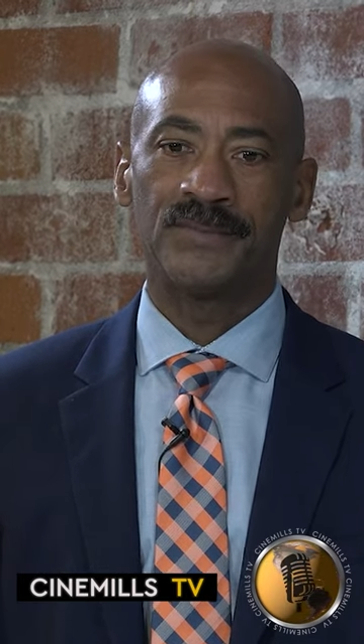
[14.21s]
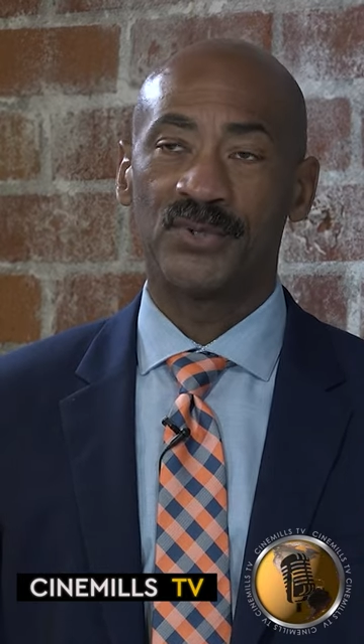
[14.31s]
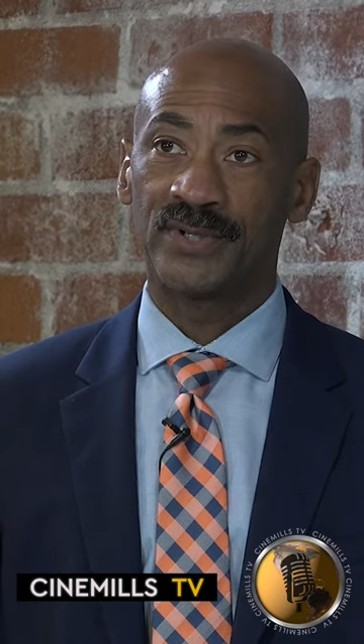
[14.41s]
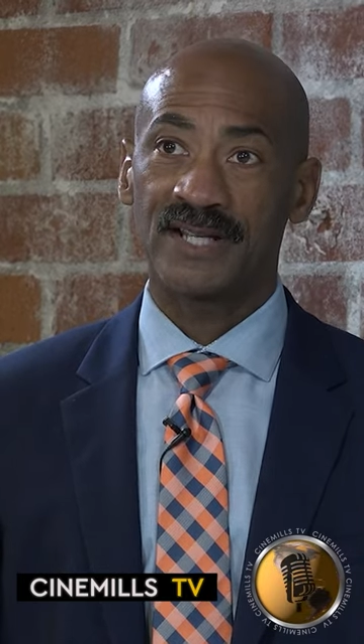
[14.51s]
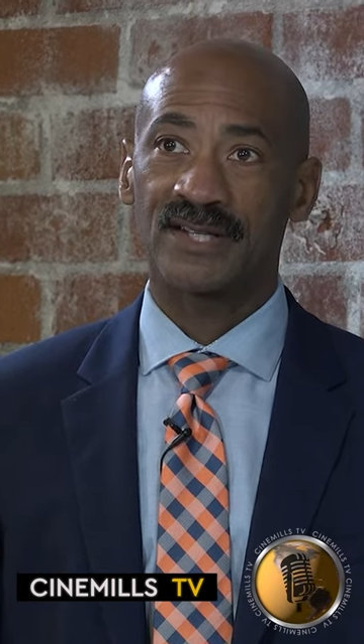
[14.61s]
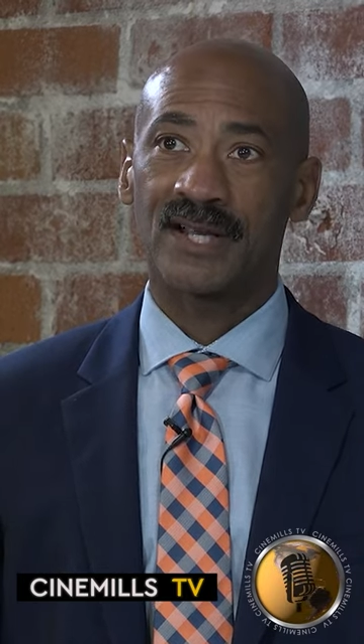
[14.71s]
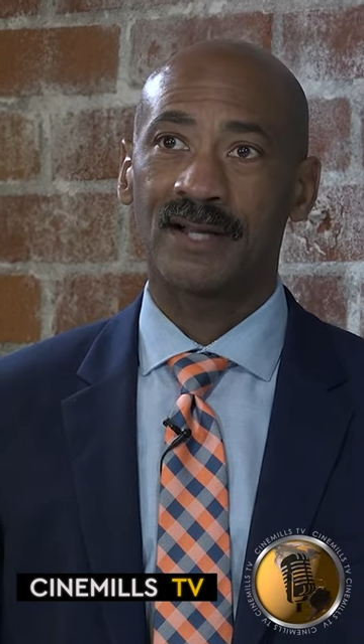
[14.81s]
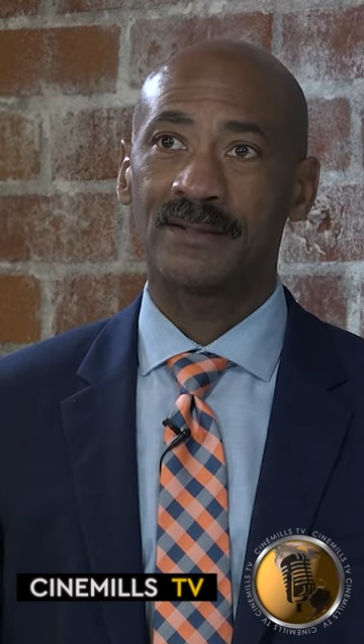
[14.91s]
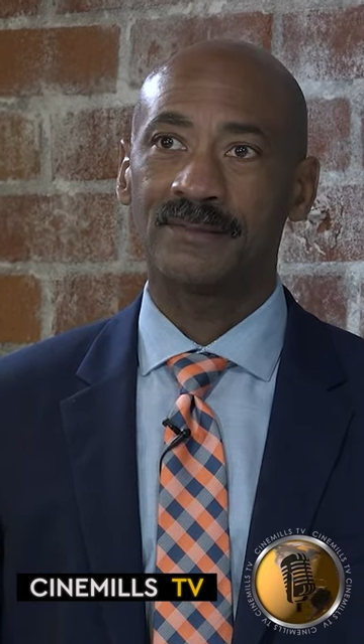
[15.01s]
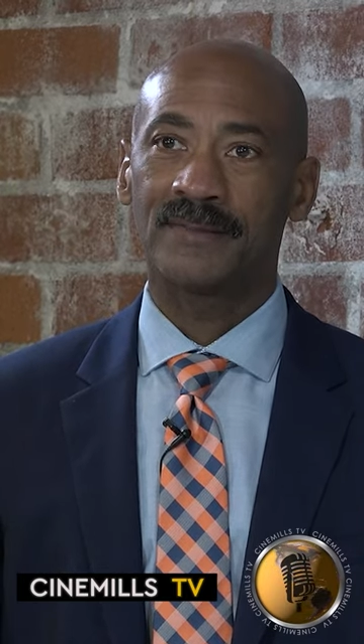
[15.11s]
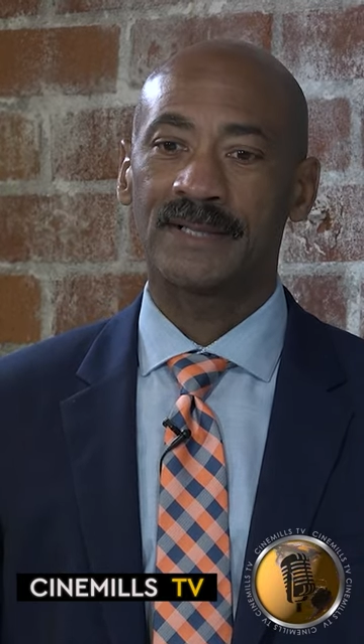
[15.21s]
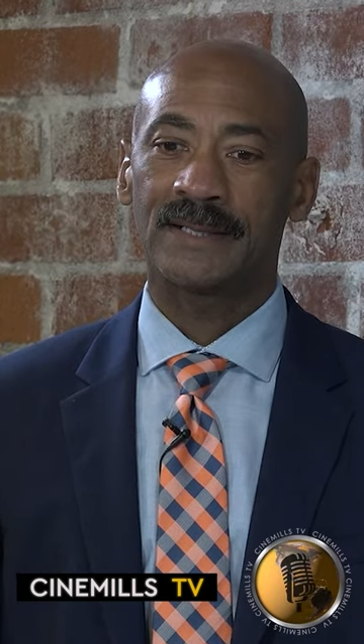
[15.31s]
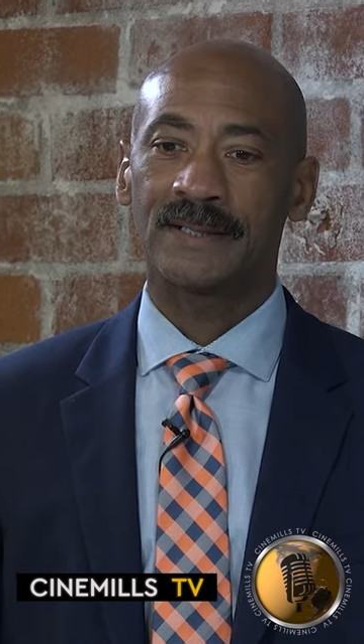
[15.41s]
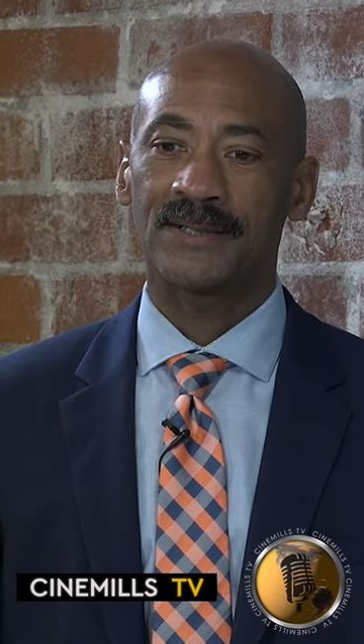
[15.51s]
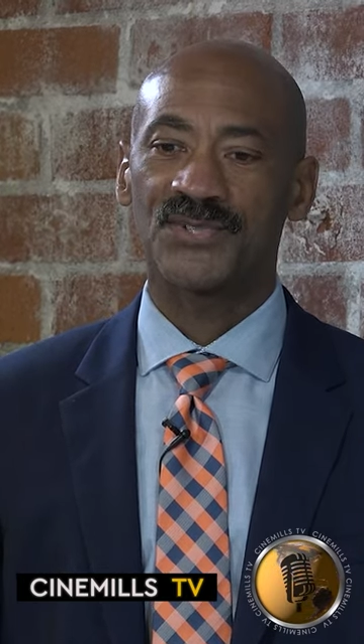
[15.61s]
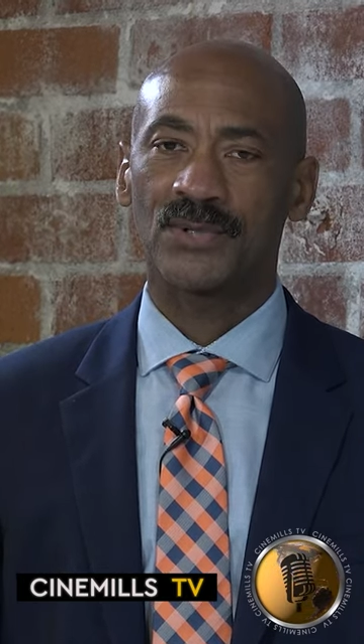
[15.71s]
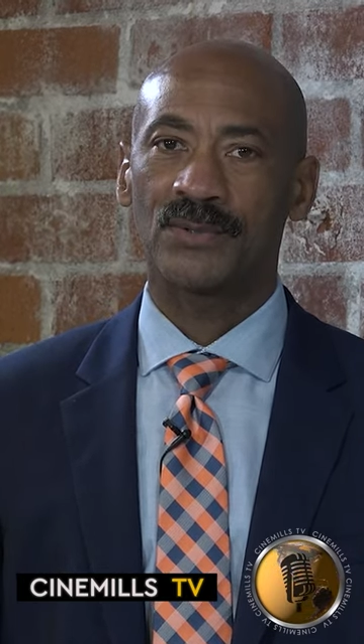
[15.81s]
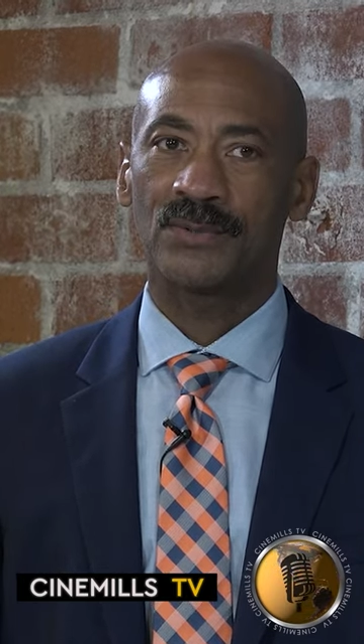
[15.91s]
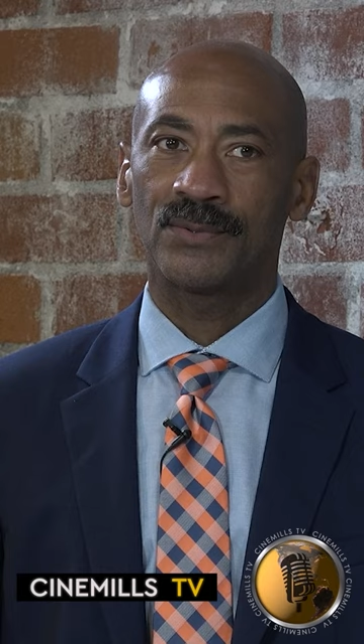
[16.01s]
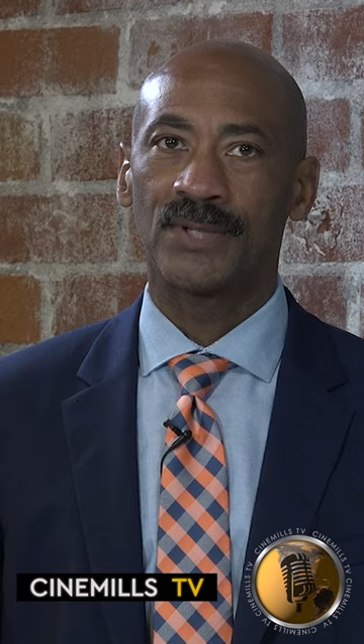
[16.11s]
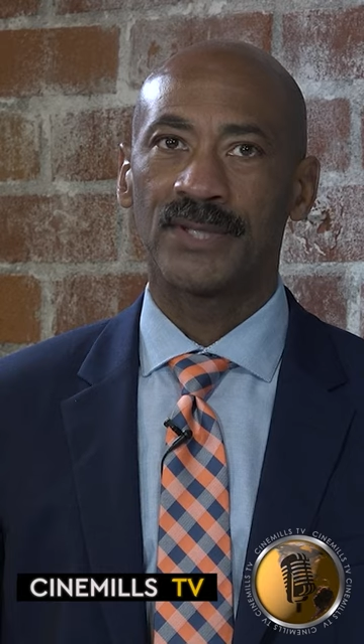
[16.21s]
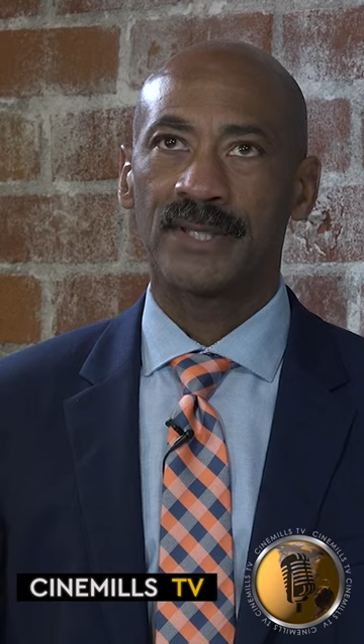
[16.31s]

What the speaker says: during that time. So